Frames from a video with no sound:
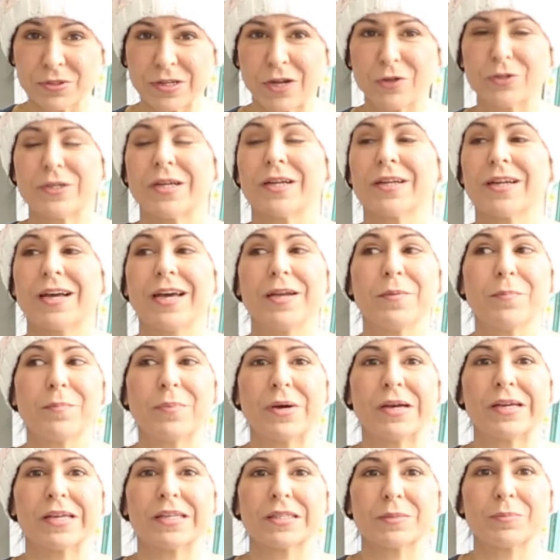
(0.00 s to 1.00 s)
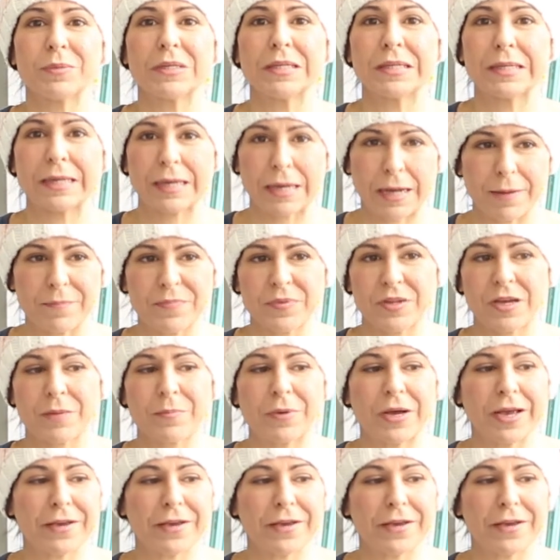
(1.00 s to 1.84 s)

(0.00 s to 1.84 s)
und Hautkrankheiten by Jasmin Ramnam.